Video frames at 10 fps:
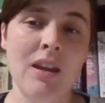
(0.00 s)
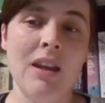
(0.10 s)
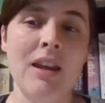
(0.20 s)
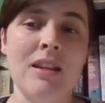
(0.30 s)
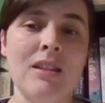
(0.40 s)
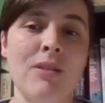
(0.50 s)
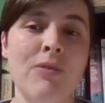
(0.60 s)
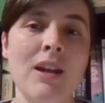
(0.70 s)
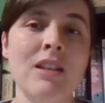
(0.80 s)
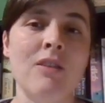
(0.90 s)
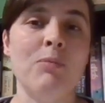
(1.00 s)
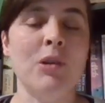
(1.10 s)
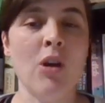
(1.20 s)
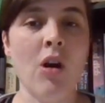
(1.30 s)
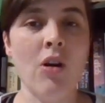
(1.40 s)
It's effective
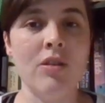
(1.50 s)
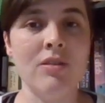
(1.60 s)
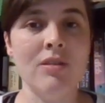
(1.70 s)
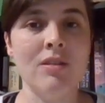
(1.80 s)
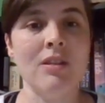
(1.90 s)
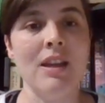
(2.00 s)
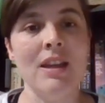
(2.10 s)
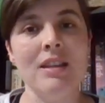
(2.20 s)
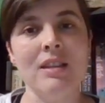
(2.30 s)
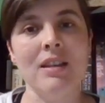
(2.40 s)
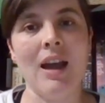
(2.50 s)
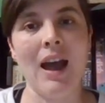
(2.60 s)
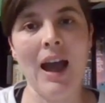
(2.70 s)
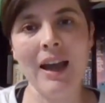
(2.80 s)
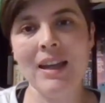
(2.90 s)
because it's
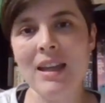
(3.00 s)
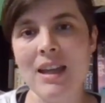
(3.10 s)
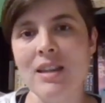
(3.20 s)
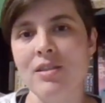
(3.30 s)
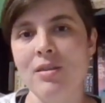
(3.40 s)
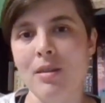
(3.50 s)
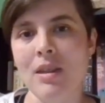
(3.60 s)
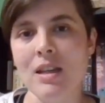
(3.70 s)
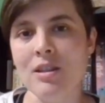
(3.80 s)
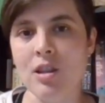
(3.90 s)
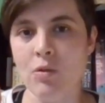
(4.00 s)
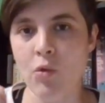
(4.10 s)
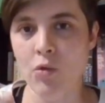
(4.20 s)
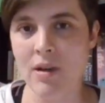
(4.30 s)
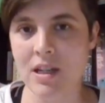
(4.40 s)
hacking into the things that you
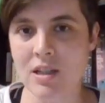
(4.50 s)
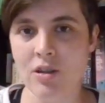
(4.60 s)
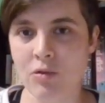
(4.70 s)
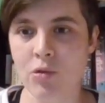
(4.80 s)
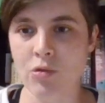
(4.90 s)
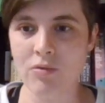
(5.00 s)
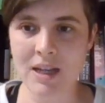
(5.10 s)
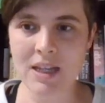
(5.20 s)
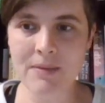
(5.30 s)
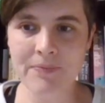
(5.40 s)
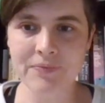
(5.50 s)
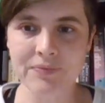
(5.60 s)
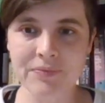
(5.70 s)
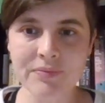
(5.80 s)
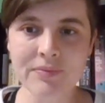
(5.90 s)
already do already.
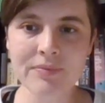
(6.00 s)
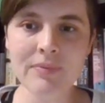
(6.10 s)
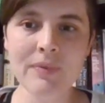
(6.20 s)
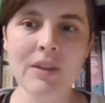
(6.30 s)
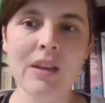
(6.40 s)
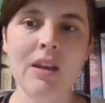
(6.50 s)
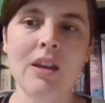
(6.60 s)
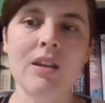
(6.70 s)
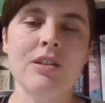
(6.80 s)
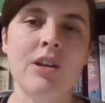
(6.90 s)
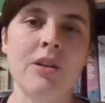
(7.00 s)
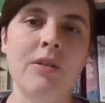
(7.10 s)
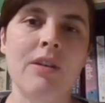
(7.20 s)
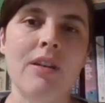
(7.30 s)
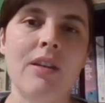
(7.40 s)

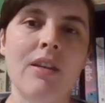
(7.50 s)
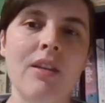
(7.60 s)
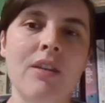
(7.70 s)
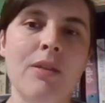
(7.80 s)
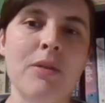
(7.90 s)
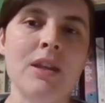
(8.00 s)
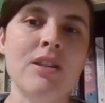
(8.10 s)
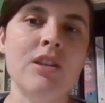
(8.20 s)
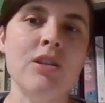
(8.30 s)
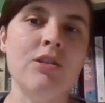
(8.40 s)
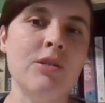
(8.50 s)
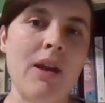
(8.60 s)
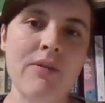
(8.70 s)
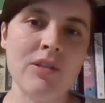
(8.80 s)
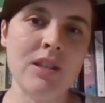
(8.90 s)
So the things that you do
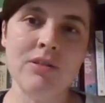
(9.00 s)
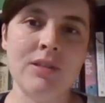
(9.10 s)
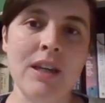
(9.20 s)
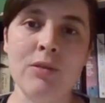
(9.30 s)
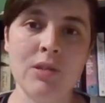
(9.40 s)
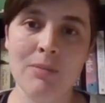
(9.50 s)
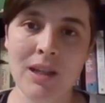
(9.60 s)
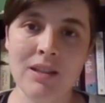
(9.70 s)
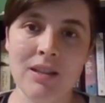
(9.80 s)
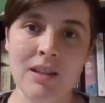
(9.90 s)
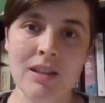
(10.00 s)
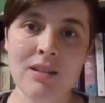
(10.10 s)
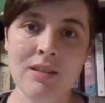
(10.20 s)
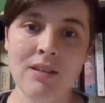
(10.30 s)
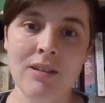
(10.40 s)
every single day
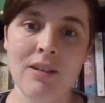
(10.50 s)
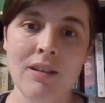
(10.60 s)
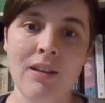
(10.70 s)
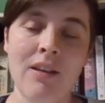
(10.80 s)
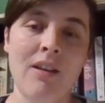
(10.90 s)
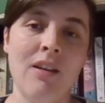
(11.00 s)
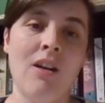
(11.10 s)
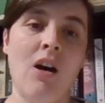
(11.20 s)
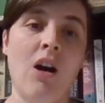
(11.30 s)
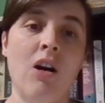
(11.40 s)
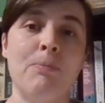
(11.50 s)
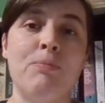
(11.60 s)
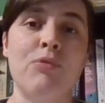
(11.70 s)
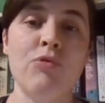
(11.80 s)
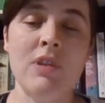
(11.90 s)
automatically are
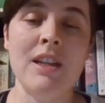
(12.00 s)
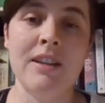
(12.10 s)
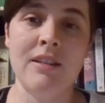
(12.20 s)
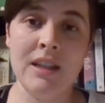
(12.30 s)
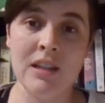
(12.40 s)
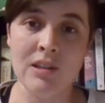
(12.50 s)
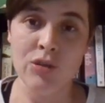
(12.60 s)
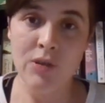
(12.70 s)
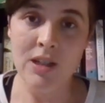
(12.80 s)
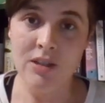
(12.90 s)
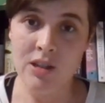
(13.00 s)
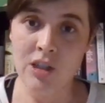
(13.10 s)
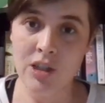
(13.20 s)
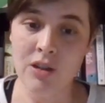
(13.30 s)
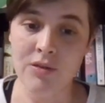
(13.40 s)
brilliant little triggers and
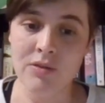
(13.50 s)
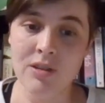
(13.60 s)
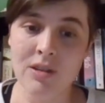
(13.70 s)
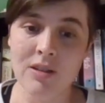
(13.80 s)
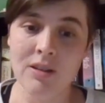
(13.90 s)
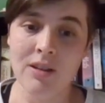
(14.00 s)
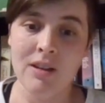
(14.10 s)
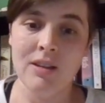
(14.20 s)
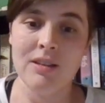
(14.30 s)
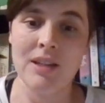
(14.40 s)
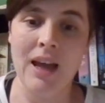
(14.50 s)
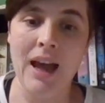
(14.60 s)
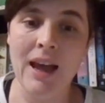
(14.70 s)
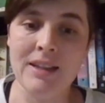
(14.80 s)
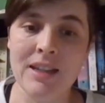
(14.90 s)
cues to
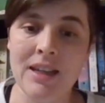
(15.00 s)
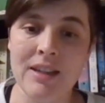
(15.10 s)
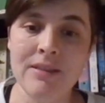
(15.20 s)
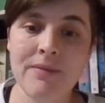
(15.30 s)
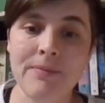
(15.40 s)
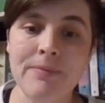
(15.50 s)
add in